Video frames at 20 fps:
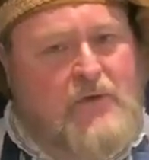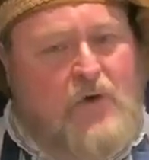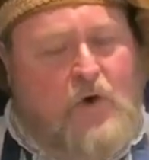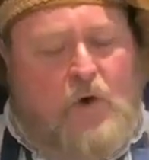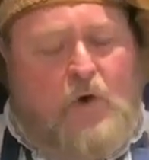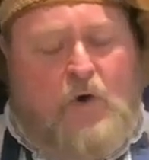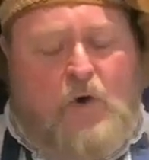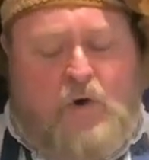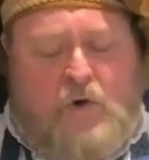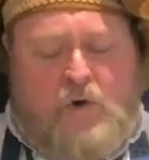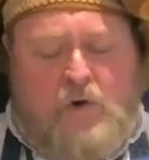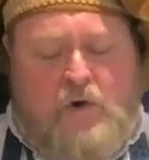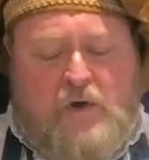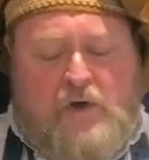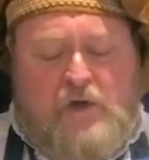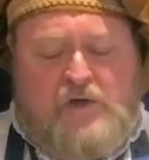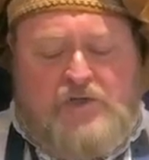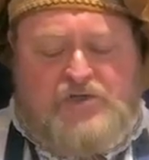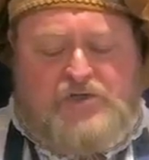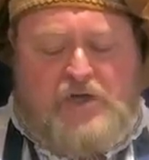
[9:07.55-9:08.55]
or
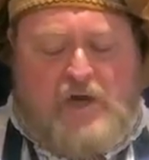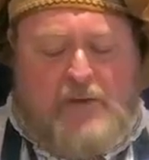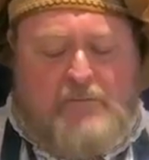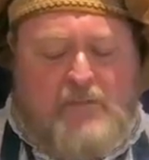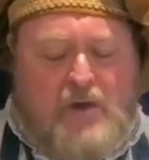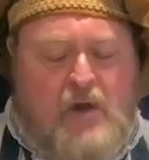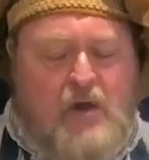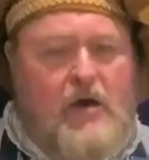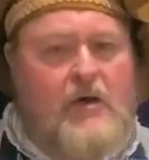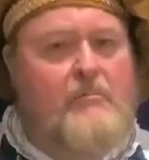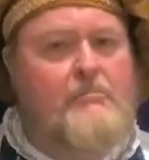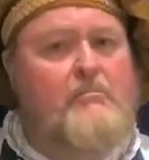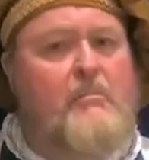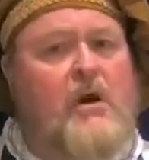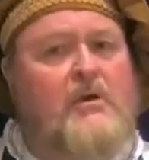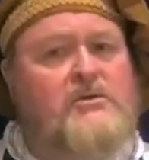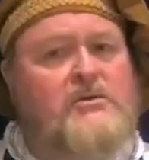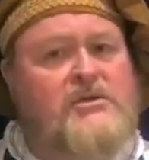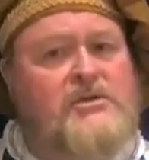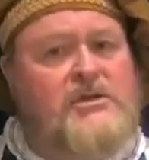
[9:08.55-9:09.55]
some
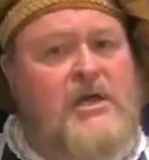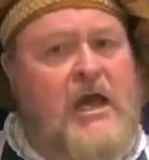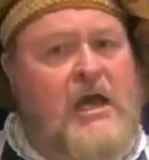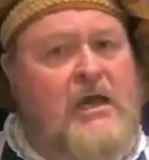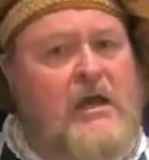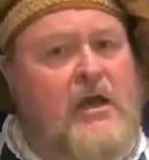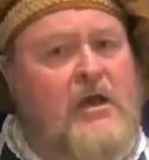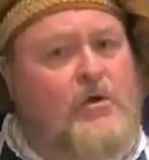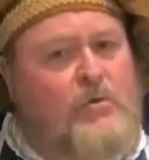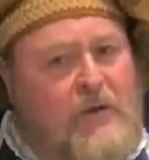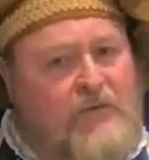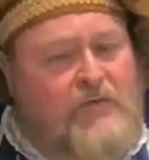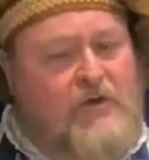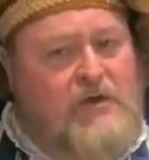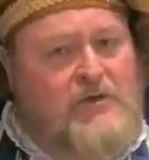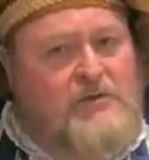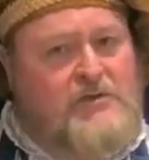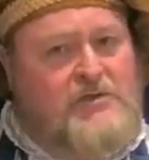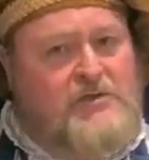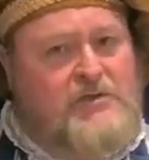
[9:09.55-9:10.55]
modern day
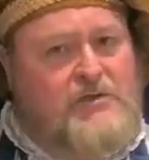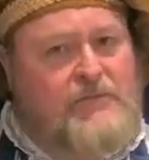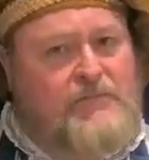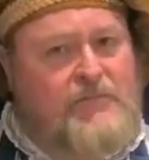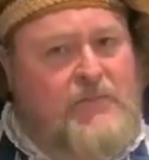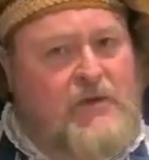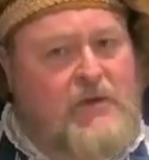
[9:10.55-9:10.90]
equivalent